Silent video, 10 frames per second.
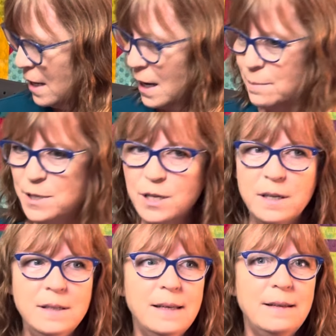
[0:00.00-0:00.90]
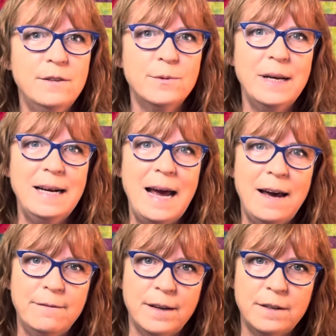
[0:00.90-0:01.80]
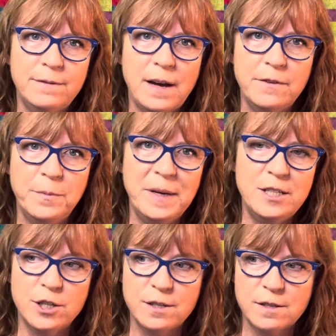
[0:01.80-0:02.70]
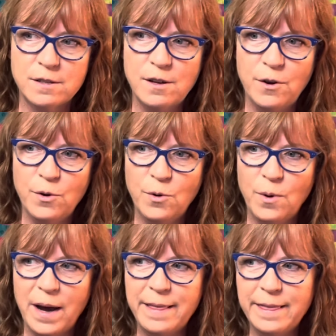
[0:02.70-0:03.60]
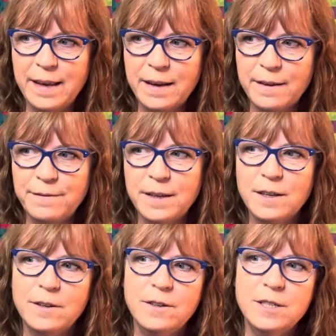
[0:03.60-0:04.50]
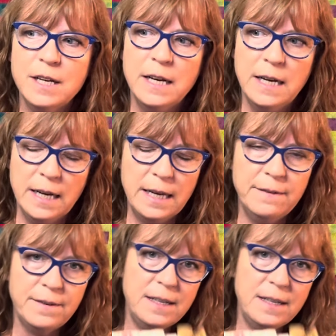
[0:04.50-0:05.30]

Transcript: I'm done like three and a half out of five pages. So I think I figured if I